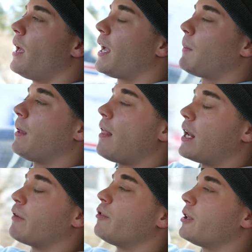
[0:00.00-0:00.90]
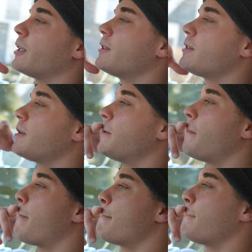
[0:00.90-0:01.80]
It could be a lot of different things.
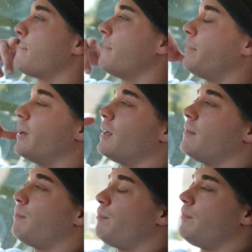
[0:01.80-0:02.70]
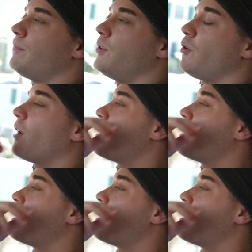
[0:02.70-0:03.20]
But you can